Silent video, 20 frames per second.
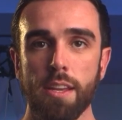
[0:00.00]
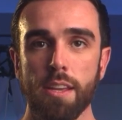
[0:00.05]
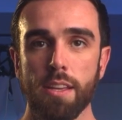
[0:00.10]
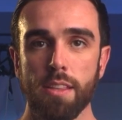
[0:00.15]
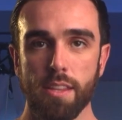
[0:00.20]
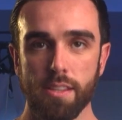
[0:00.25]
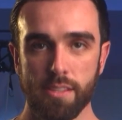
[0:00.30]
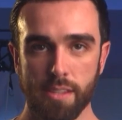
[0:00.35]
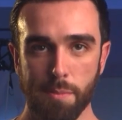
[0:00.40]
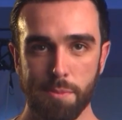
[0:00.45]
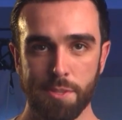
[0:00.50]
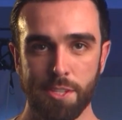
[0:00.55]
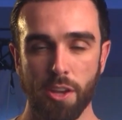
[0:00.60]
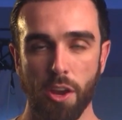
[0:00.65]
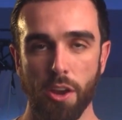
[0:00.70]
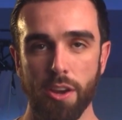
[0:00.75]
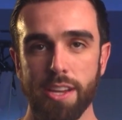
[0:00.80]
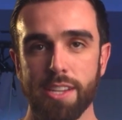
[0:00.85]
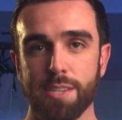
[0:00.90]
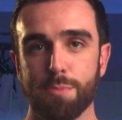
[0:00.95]
This
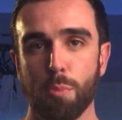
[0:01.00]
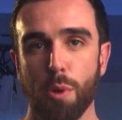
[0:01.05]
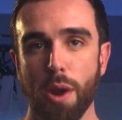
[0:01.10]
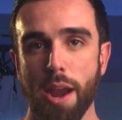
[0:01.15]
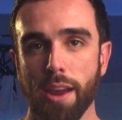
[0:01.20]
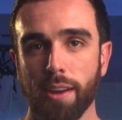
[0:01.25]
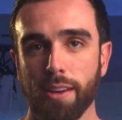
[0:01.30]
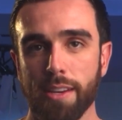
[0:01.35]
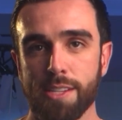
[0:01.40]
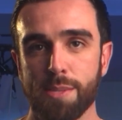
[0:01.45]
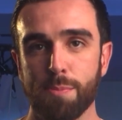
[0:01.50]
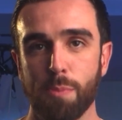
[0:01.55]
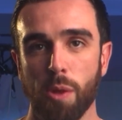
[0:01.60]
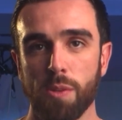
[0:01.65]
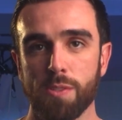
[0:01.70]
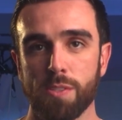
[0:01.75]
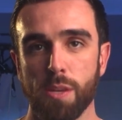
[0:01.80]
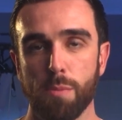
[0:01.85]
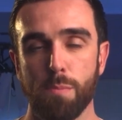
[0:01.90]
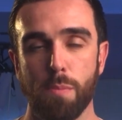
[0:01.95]
episode is proudly
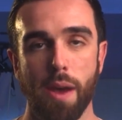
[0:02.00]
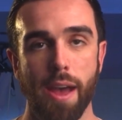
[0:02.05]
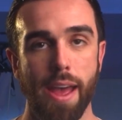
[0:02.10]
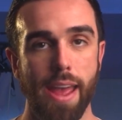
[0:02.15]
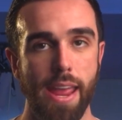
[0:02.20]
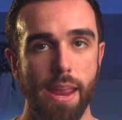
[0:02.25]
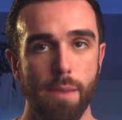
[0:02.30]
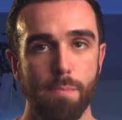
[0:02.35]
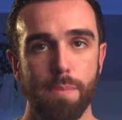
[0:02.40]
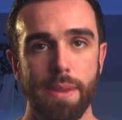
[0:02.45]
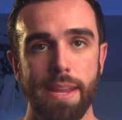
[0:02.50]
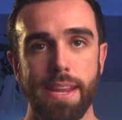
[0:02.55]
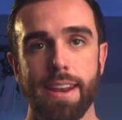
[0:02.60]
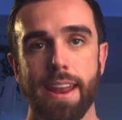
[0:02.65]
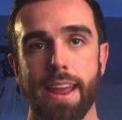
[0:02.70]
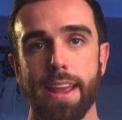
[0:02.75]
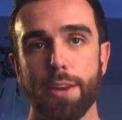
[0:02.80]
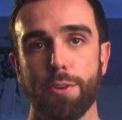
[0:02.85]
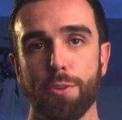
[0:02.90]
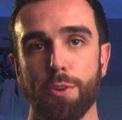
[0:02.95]
sponsored by
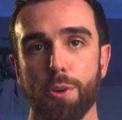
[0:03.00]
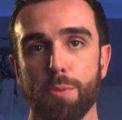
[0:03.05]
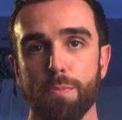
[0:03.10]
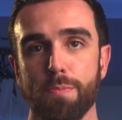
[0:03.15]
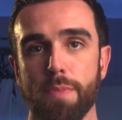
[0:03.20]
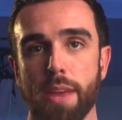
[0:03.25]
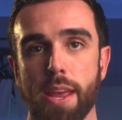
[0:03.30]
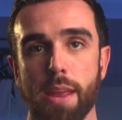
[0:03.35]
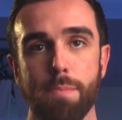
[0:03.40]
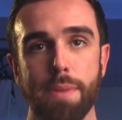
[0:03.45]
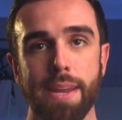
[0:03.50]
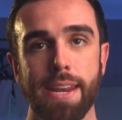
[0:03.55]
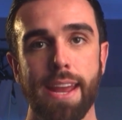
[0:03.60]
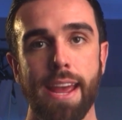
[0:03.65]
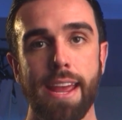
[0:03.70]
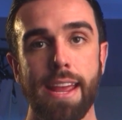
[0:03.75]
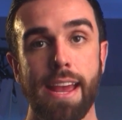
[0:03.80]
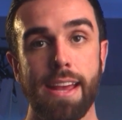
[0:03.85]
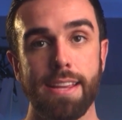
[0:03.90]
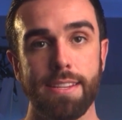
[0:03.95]
NB&A Group.
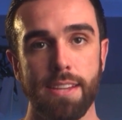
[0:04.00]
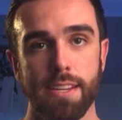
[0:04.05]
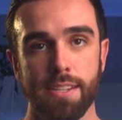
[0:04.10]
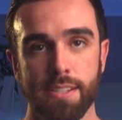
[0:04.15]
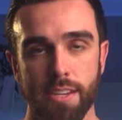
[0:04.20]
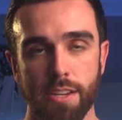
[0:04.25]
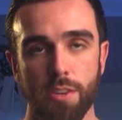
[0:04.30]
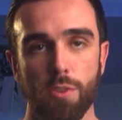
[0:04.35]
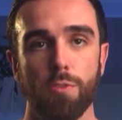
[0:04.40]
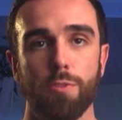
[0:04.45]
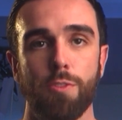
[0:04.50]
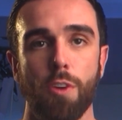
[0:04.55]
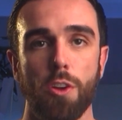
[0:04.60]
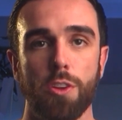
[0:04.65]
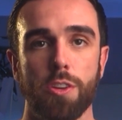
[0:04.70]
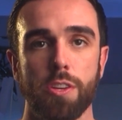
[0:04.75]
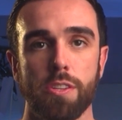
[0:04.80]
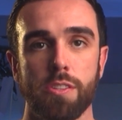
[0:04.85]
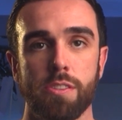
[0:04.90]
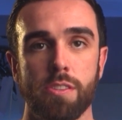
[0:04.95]
NB&A has a single
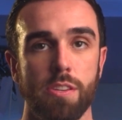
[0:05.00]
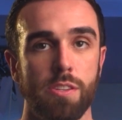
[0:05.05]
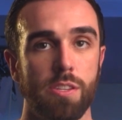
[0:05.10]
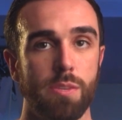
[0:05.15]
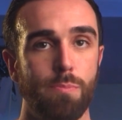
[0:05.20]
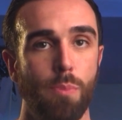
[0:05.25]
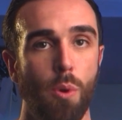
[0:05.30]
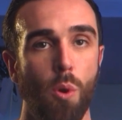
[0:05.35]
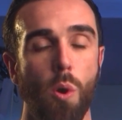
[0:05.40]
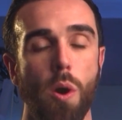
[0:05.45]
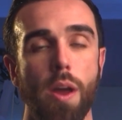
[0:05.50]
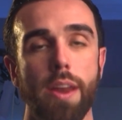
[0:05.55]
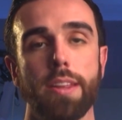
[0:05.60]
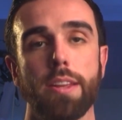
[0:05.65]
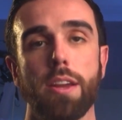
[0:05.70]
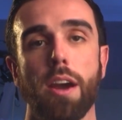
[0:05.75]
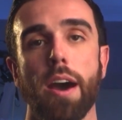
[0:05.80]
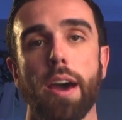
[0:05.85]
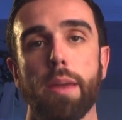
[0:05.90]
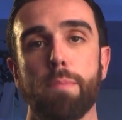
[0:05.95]
focus: to support and
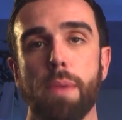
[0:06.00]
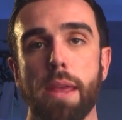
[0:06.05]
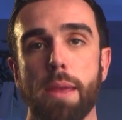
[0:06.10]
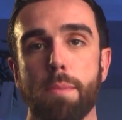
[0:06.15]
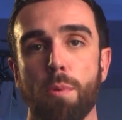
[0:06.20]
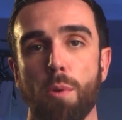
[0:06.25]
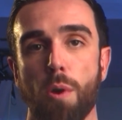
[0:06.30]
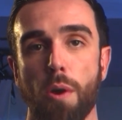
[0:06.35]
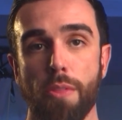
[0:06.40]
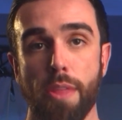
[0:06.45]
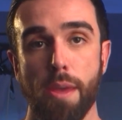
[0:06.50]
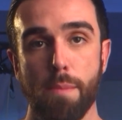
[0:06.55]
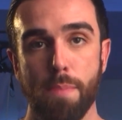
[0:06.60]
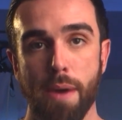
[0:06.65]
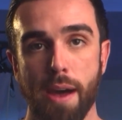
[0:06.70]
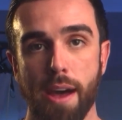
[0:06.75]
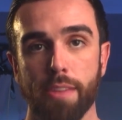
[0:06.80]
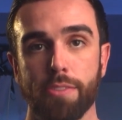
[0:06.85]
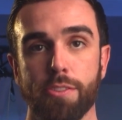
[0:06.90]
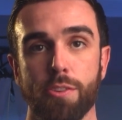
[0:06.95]
guide people on their
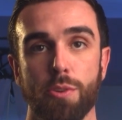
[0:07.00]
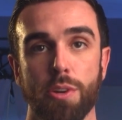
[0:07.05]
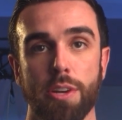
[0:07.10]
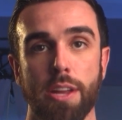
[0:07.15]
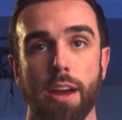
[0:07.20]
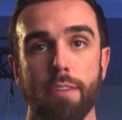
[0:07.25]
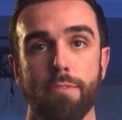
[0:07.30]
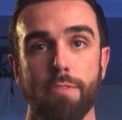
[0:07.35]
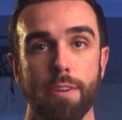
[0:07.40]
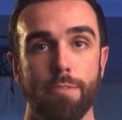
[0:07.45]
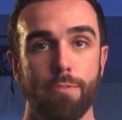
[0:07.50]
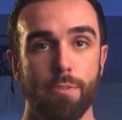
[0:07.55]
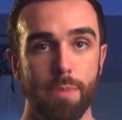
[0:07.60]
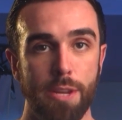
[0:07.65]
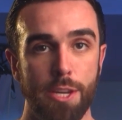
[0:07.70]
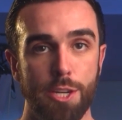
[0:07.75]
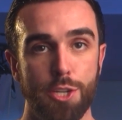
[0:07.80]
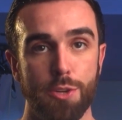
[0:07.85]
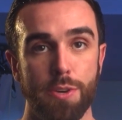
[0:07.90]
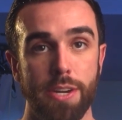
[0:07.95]
path to recovery from
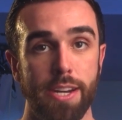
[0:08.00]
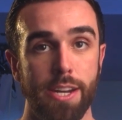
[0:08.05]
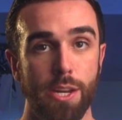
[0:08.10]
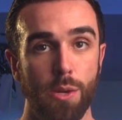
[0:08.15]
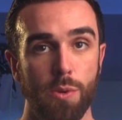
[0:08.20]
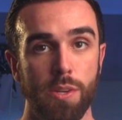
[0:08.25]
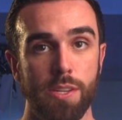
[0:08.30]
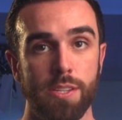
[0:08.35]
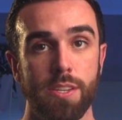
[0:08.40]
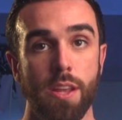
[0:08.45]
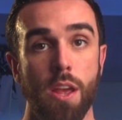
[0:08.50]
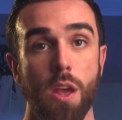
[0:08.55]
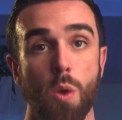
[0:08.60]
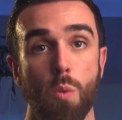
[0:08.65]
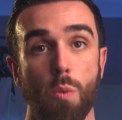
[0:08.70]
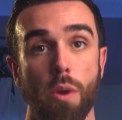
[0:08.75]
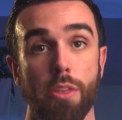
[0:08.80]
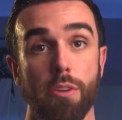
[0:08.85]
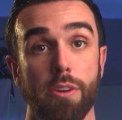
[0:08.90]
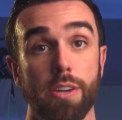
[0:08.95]
injury and illness,
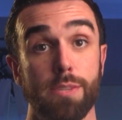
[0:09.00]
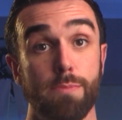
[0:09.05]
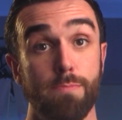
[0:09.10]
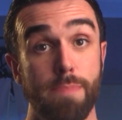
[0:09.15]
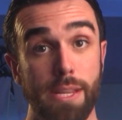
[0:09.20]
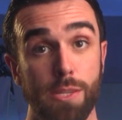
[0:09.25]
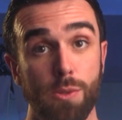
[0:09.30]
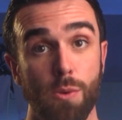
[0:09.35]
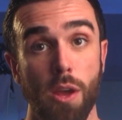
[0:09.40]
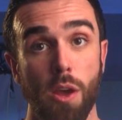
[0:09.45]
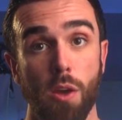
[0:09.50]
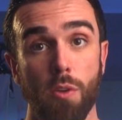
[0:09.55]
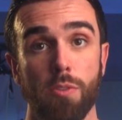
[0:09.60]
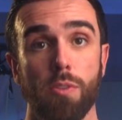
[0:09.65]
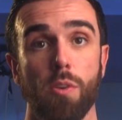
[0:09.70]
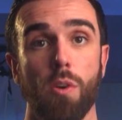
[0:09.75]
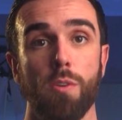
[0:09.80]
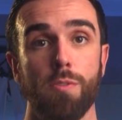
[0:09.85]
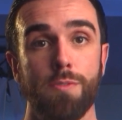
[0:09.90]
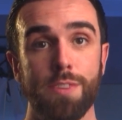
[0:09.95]
whether it's mental
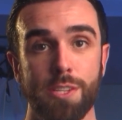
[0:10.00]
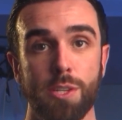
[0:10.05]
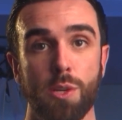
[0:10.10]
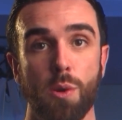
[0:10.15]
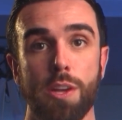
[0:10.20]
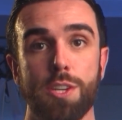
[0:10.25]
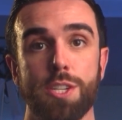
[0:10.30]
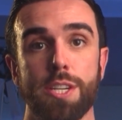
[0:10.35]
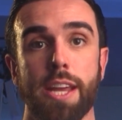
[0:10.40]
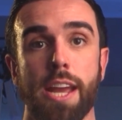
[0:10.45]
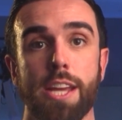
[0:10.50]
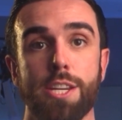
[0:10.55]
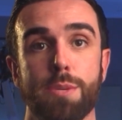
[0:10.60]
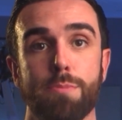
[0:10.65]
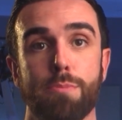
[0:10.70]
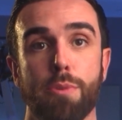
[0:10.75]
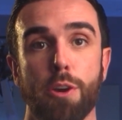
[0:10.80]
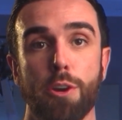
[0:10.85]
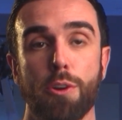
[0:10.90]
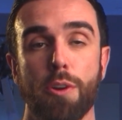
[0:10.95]
health or physical
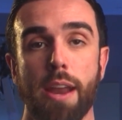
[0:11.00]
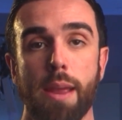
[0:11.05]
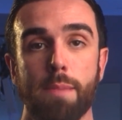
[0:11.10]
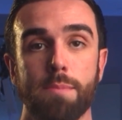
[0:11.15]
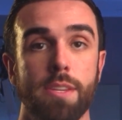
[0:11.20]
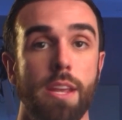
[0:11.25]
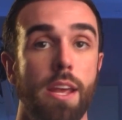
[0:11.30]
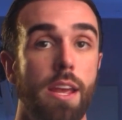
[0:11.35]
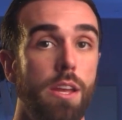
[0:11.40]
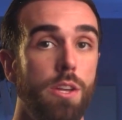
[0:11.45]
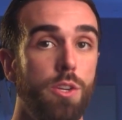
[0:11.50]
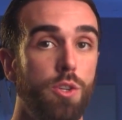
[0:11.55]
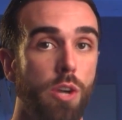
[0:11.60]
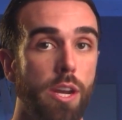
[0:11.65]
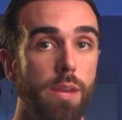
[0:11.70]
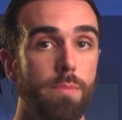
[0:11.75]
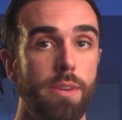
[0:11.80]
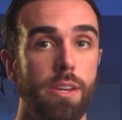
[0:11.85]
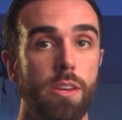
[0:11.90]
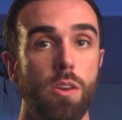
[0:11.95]
education programs,
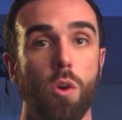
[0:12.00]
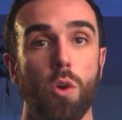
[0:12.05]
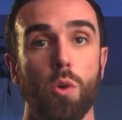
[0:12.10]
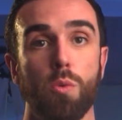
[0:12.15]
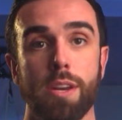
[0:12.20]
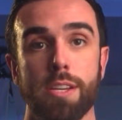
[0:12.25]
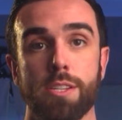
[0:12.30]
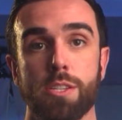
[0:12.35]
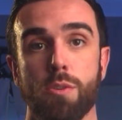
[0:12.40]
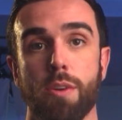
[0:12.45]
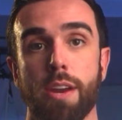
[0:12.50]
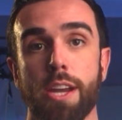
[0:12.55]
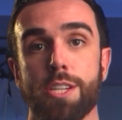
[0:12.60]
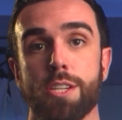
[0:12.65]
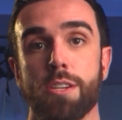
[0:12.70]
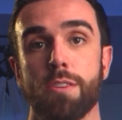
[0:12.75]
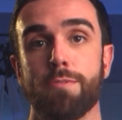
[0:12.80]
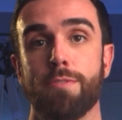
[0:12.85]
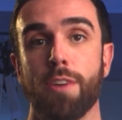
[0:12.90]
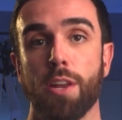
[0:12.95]
treatment or
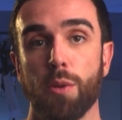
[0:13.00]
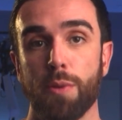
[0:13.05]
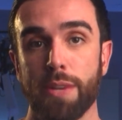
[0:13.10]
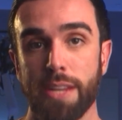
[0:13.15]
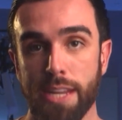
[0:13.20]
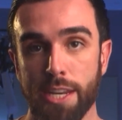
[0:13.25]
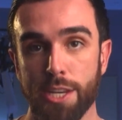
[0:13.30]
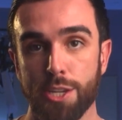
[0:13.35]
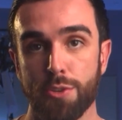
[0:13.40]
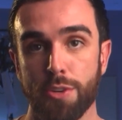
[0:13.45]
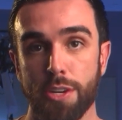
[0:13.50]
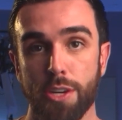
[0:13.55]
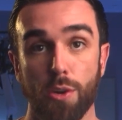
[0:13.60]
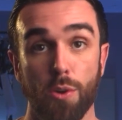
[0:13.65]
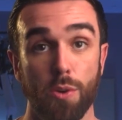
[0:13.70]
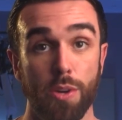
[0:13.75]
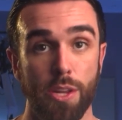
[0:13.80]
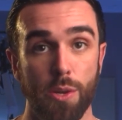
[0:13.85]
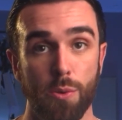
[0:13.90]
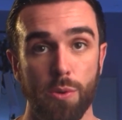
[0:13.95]
restoration following injury
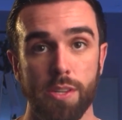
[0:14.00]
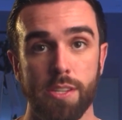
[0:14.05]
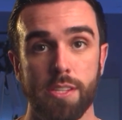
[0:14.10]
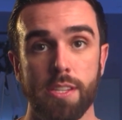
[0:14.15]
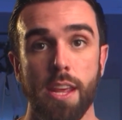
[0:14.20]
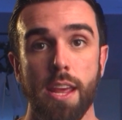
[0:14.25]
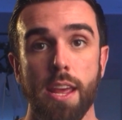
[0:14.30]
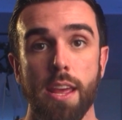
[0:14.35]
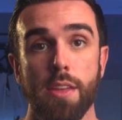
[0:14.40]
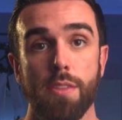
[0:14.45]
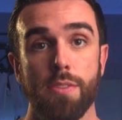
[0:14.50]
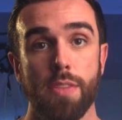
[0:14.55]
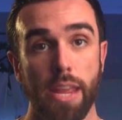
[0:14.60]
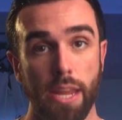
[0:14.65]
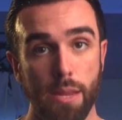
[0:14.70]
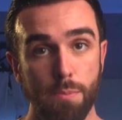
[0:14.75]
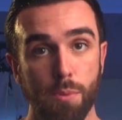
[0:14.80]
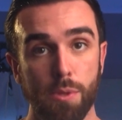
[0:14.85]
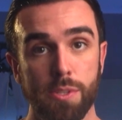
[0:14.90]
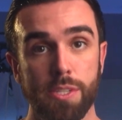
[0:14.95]
or illness. They
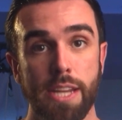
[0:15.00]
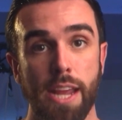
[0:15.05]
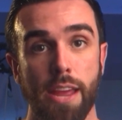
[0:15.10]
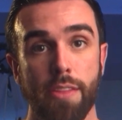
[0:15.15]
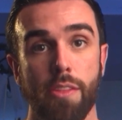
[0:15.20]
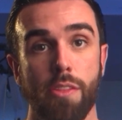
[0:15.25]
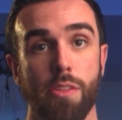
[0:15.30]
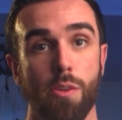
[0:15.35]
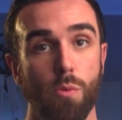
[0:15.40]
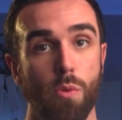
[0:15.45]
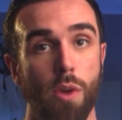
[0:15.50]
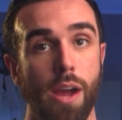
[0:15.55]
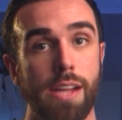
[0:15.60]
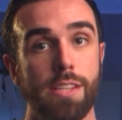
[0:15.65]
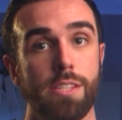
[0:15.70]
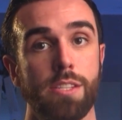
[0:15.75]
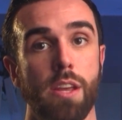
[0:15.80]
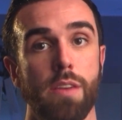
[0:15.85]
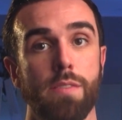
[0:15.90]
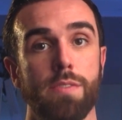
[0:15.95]
can put together the
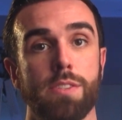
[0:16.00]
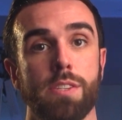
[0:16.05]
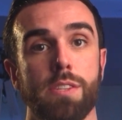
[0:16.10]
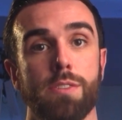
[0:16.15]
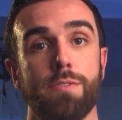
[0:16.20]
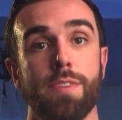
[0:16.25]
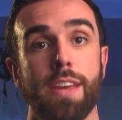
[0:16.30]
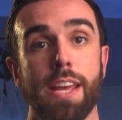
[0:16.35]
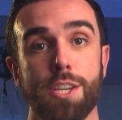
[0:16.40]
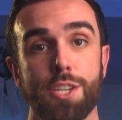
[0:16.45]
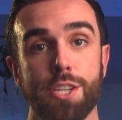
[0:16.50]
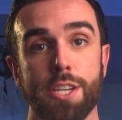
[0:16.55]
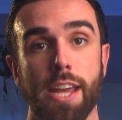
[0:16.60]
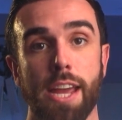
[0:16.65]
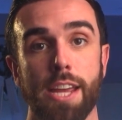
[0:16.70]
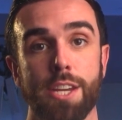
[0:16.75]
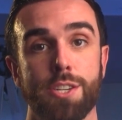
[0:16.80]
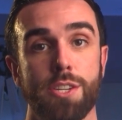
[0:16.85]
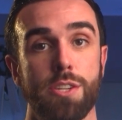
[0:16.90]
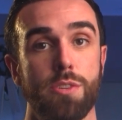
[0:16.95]
right services for
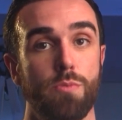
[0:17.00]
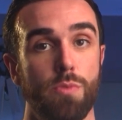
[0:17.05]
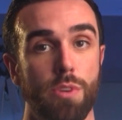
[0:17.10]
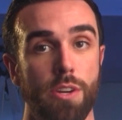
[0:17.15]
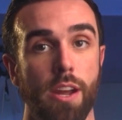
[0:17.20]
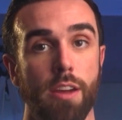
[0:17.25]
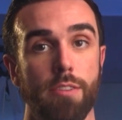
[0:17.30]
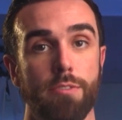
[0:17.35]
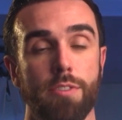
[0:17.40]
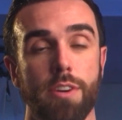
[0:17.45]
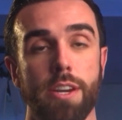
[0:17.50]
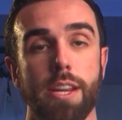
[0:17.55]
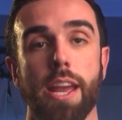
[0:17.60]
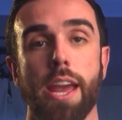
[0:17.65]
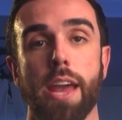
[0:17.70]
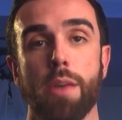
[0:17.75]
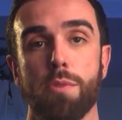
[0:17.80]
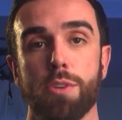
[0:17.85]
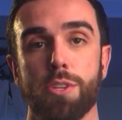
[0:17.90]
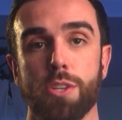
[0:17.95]
education, recovery,
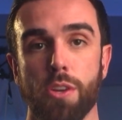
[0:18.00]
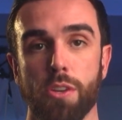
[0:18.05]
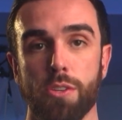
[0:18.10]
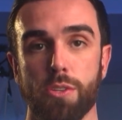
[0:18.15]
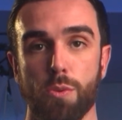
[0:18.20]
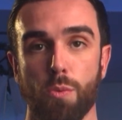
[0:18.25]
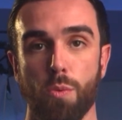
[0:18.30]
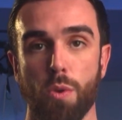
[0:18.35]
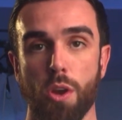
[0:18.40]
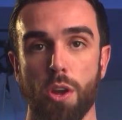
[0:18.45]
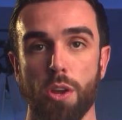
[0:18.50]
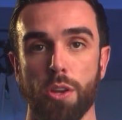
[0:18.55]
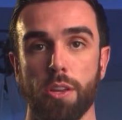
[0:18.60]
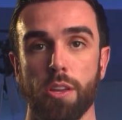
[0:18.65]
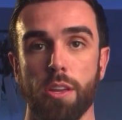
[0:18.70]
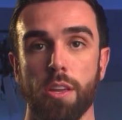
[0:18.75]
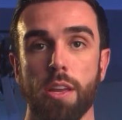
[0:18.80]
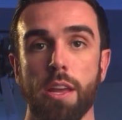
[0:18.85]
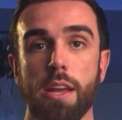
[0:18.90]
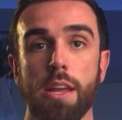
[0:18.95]
and return to work.